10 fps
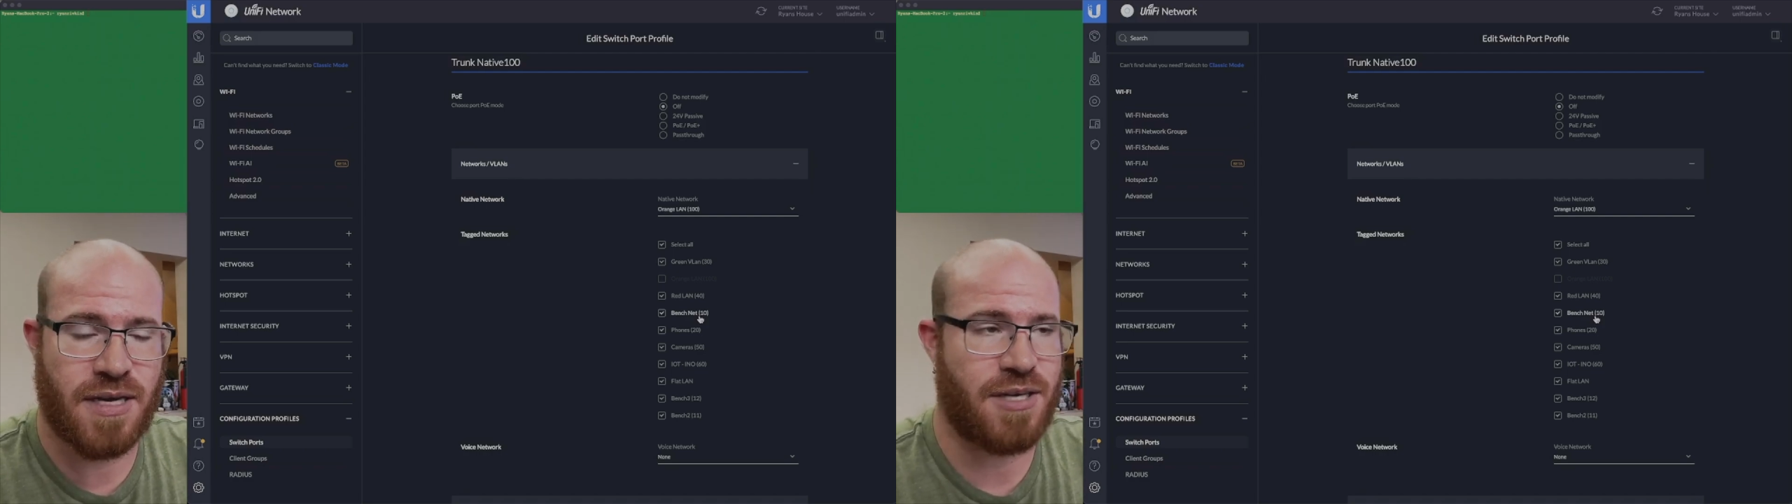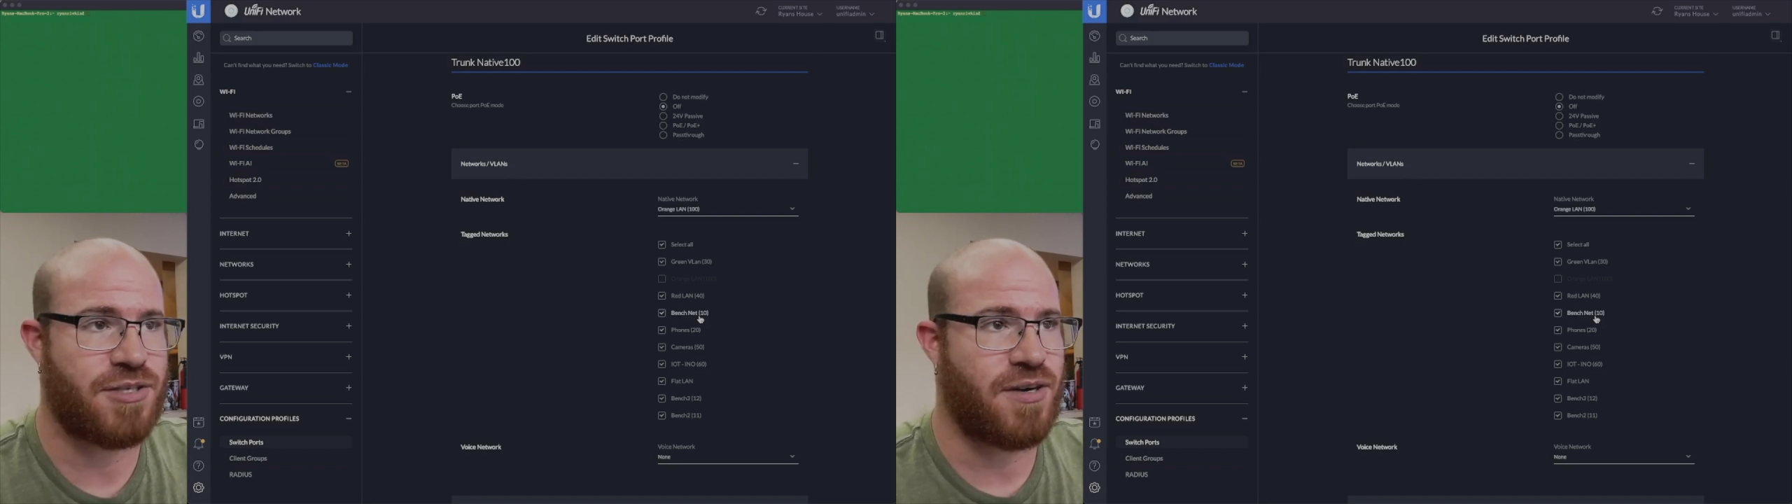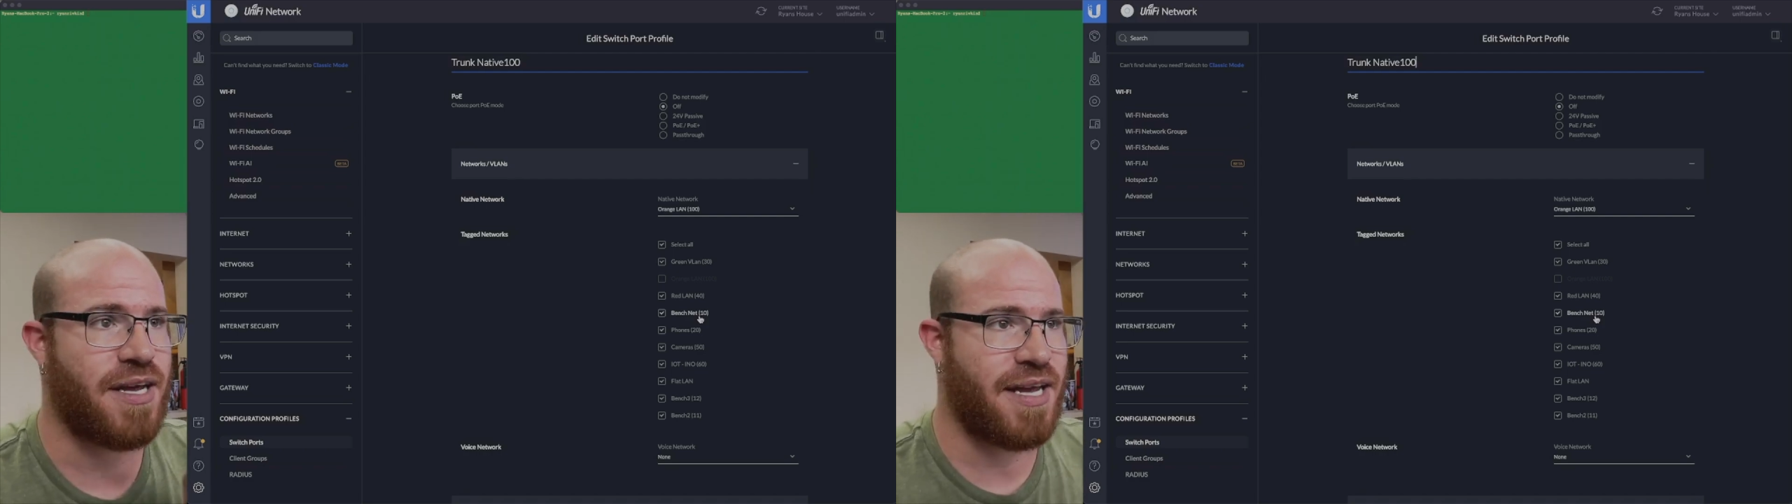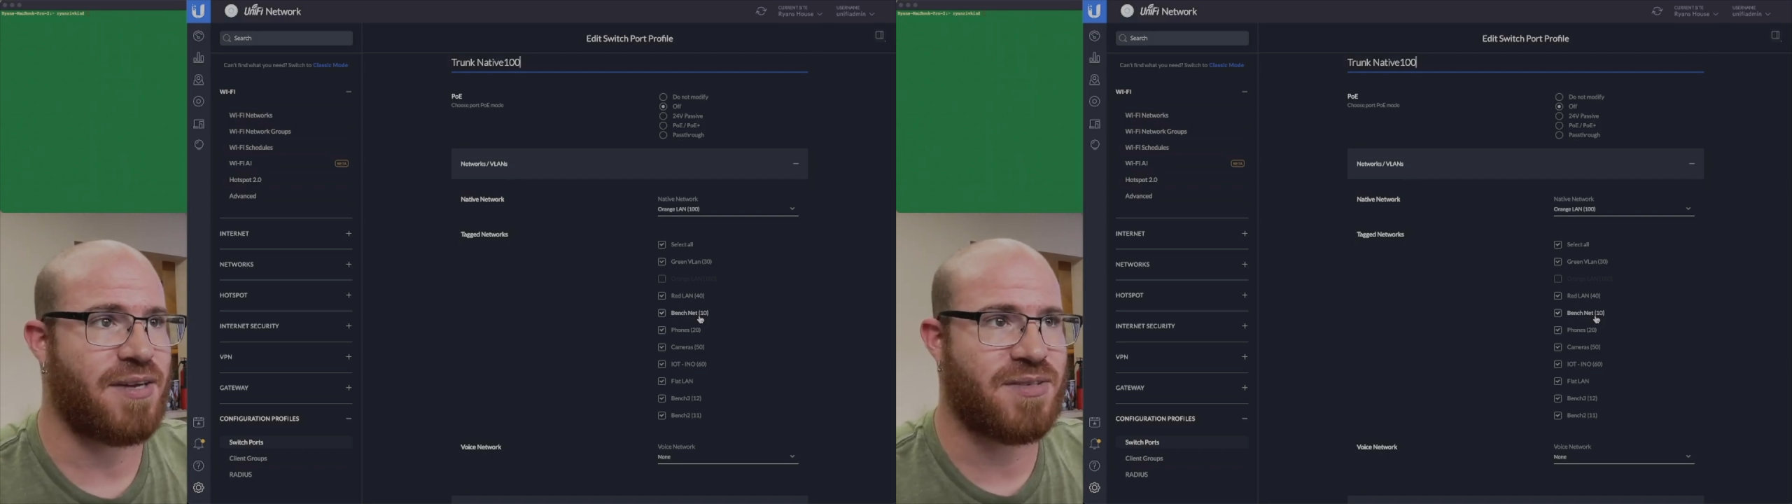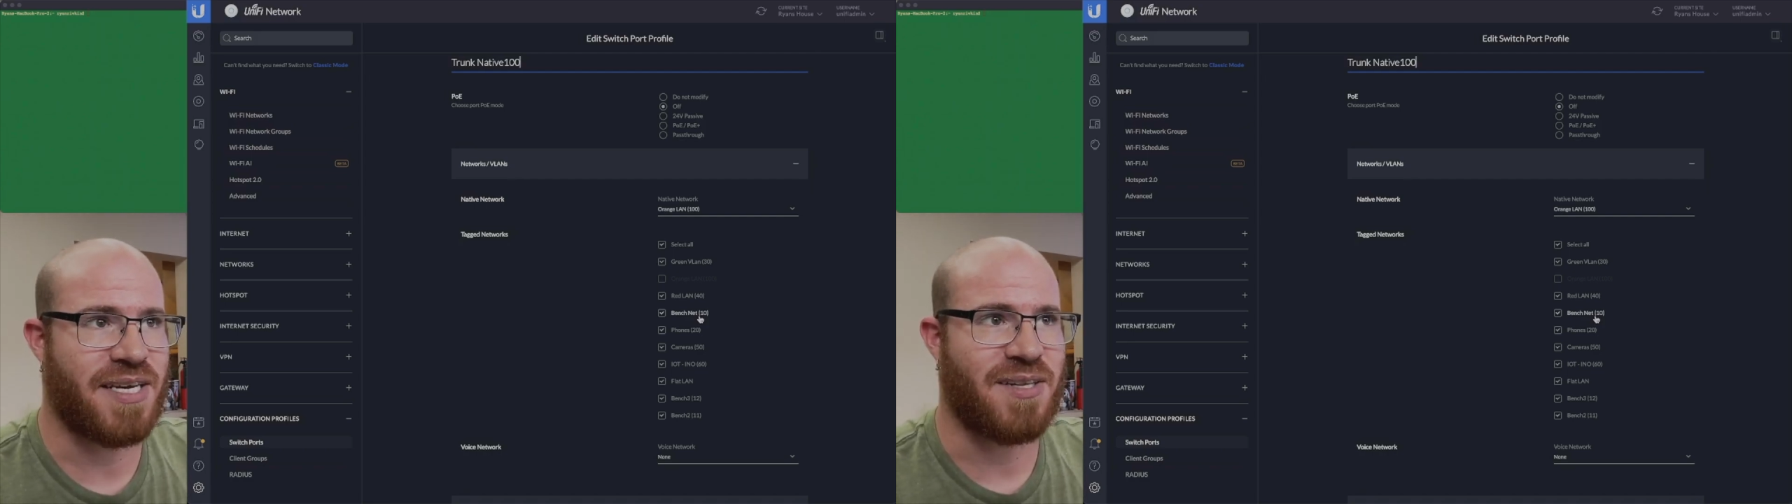gosh darn, I
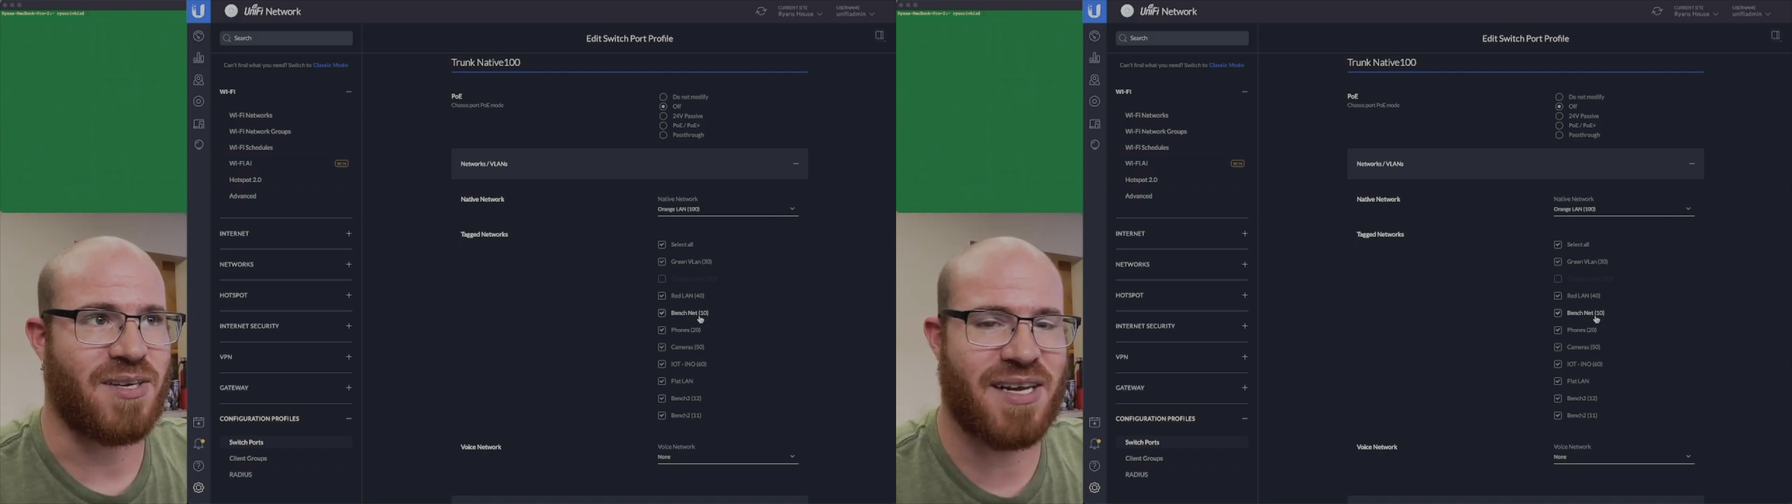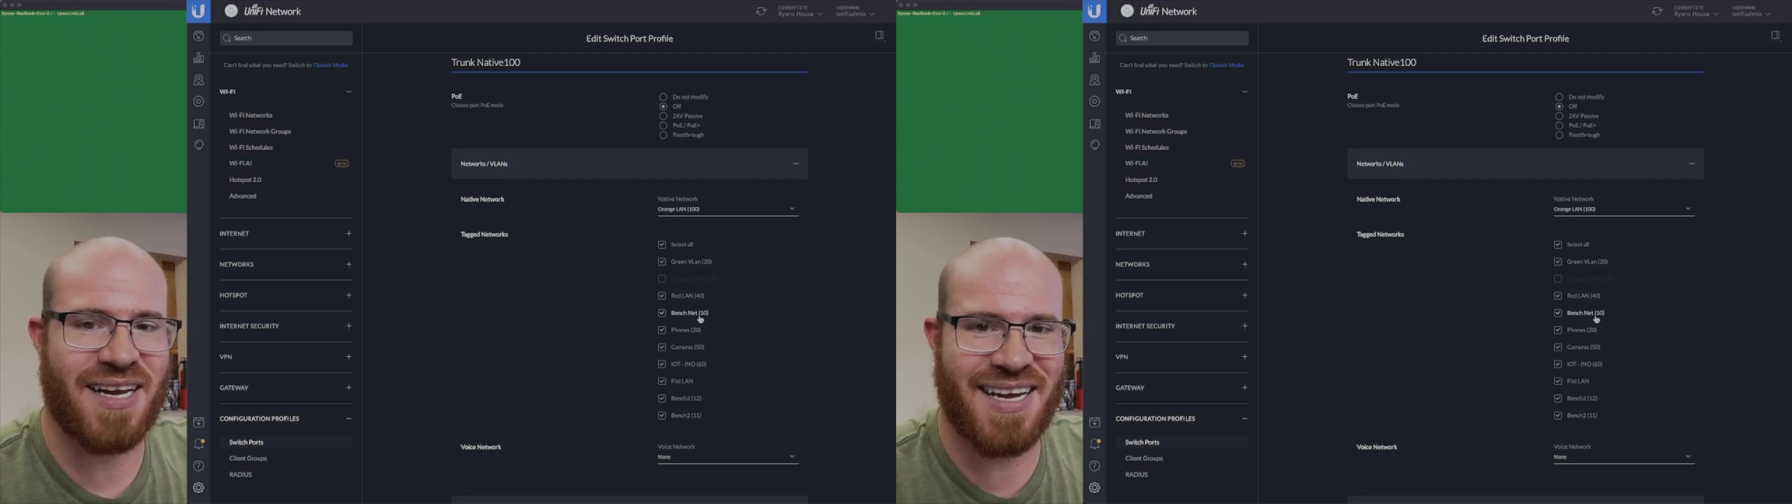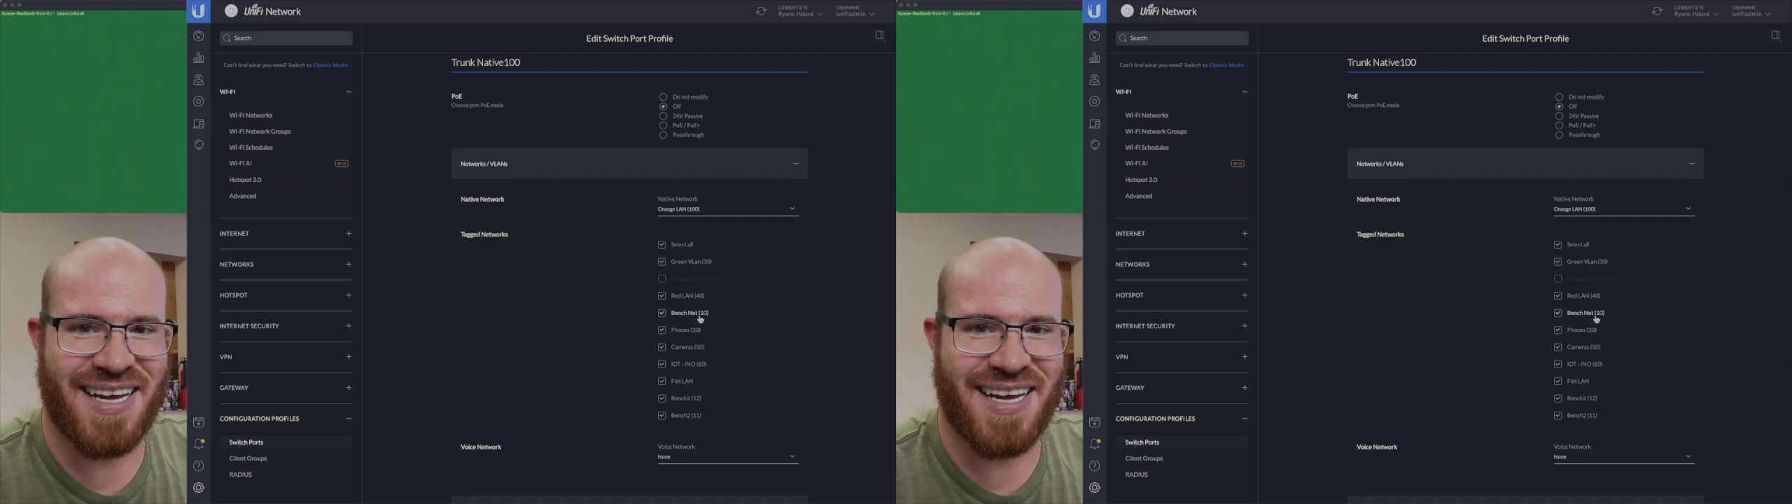gotta go take a look.